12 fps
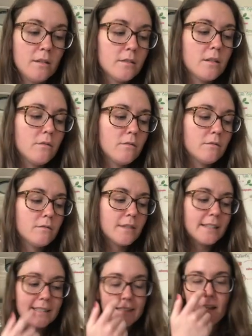So
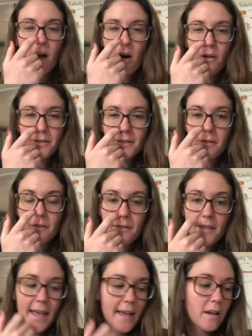let's also
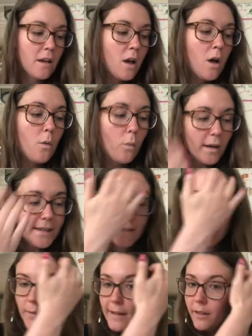think, what
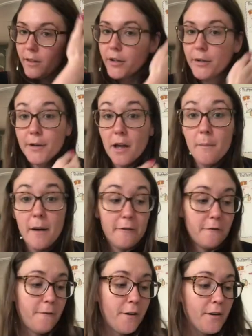did we learn about
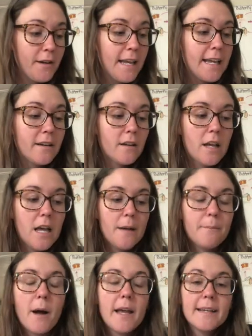Ferdinand
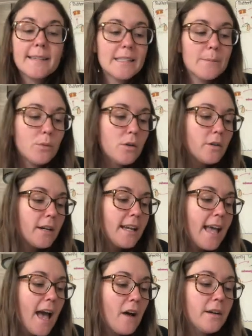by exploring
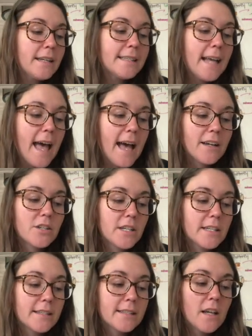how his
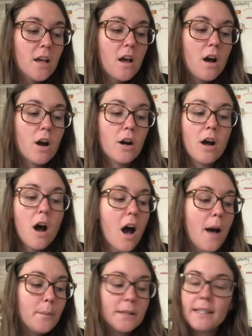actions are
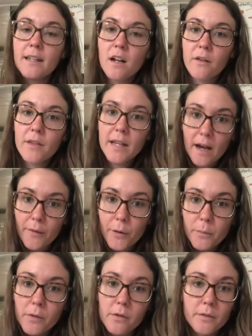opposite of the other
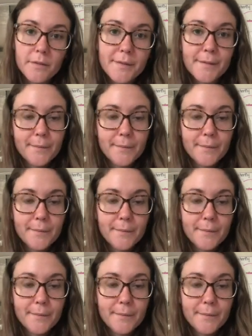bulls?